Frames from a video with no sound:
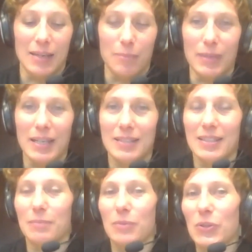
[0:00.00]
but
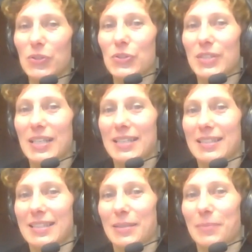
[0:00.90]
also that
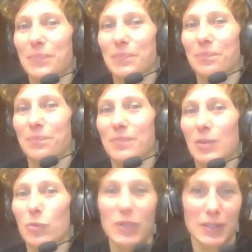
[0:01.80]

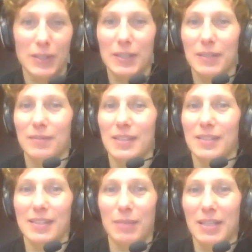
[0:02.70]
we are, the
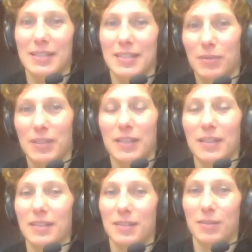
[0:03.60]
CMS
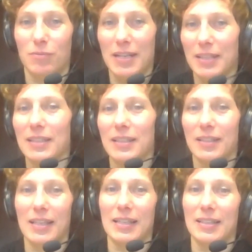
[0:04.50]
Secretariat is ready
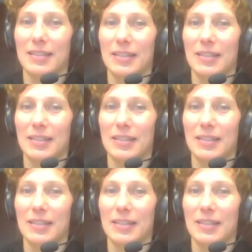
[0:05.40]
and